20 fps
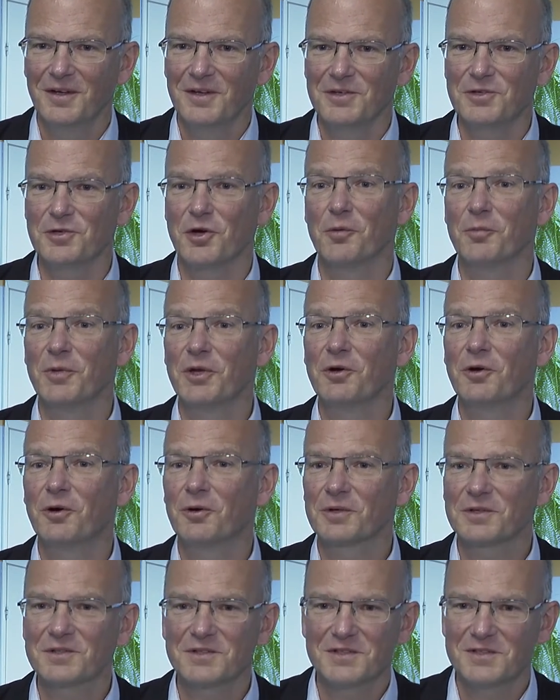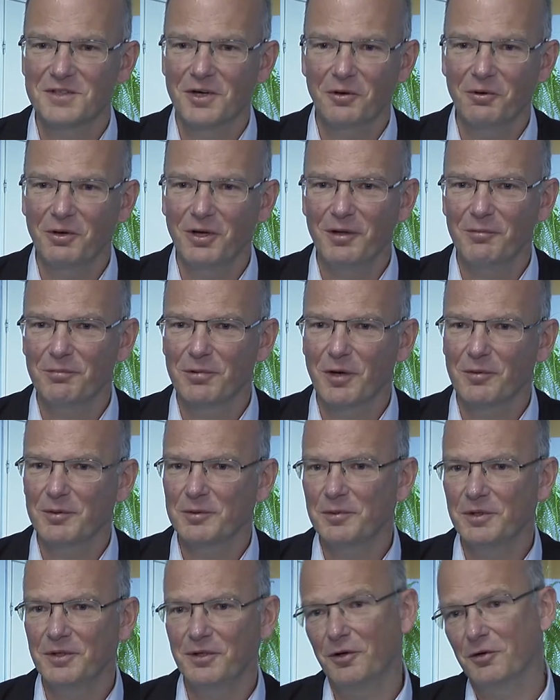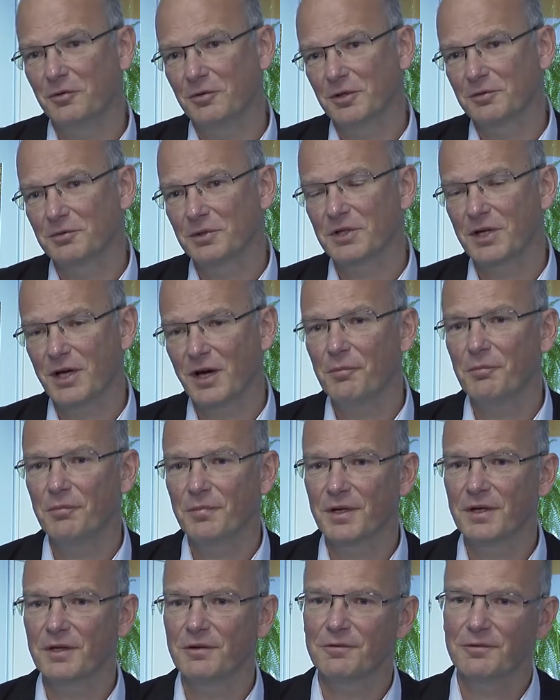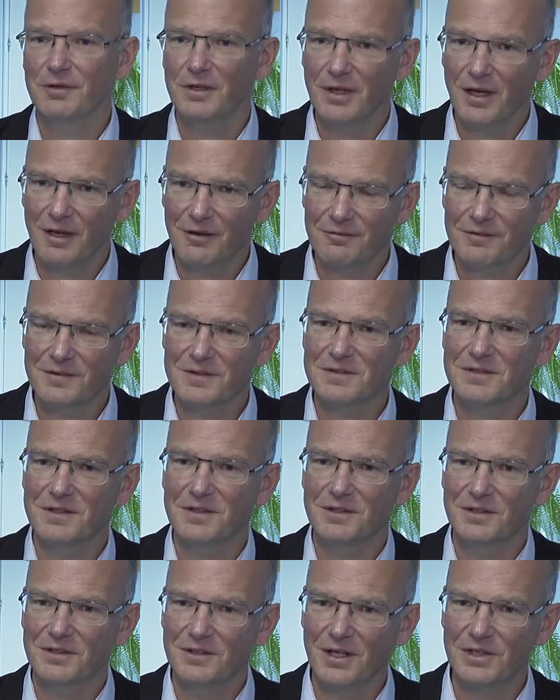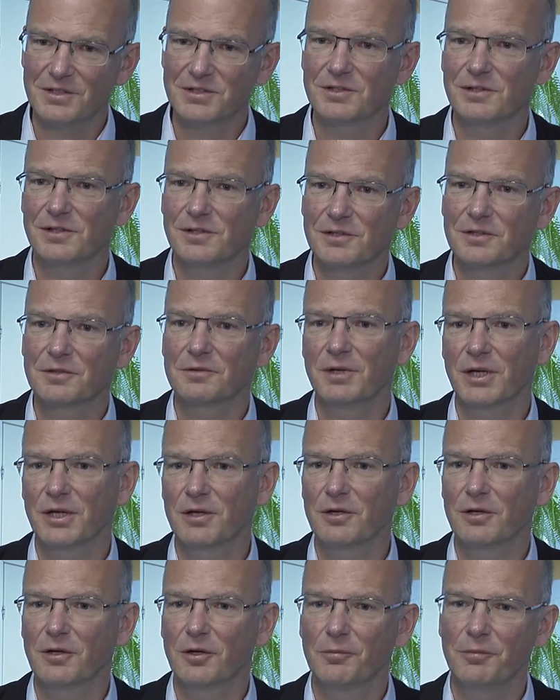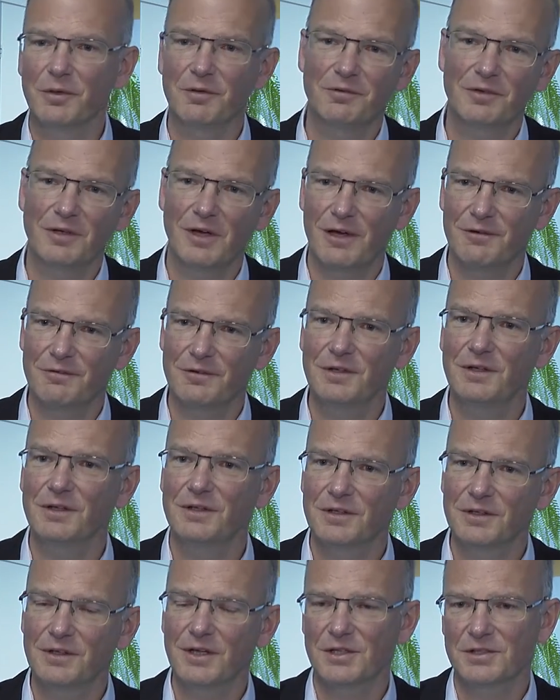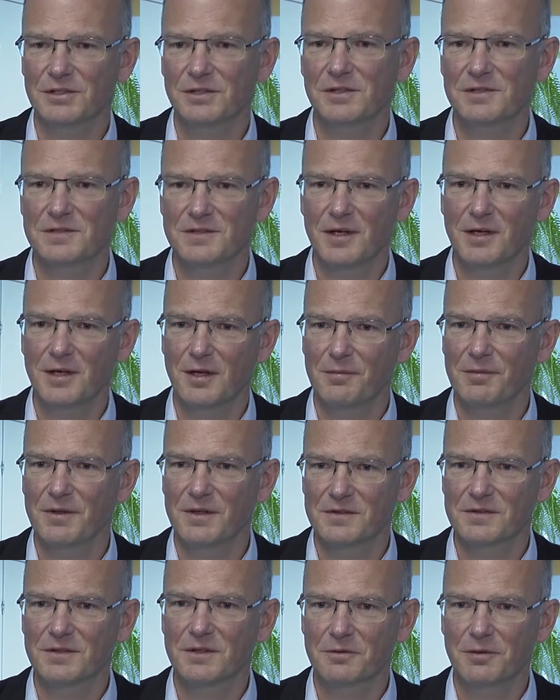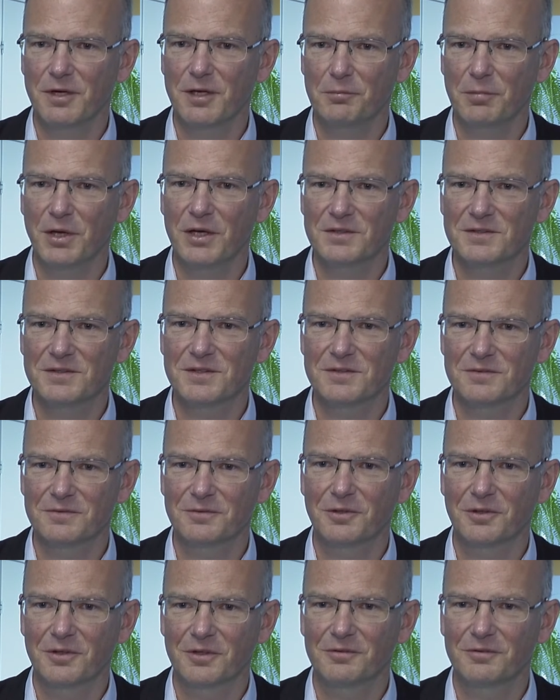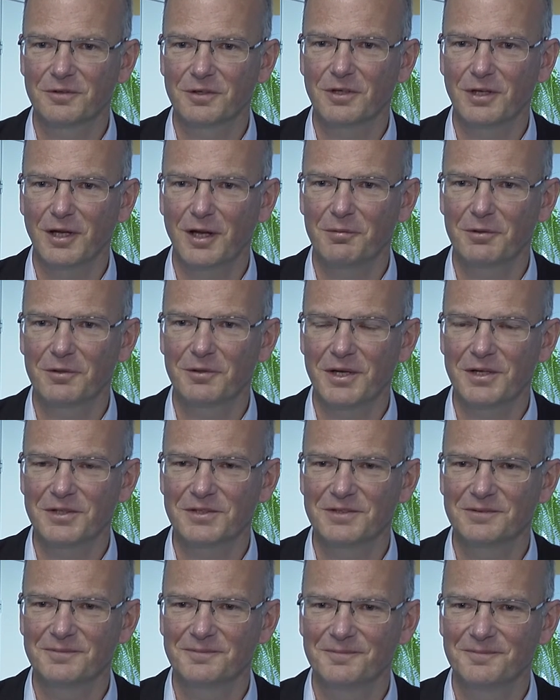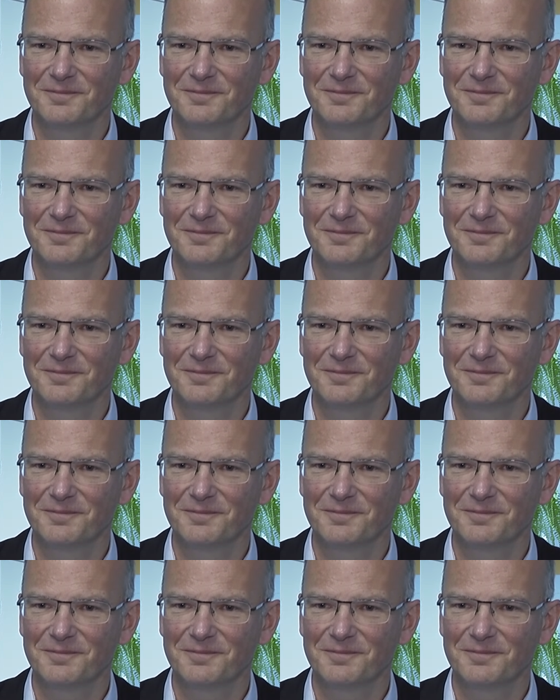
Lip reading: German courses only, probably no one would come. But if we have this international curriculum, if we have an international setup, that's a great basis for collaboration.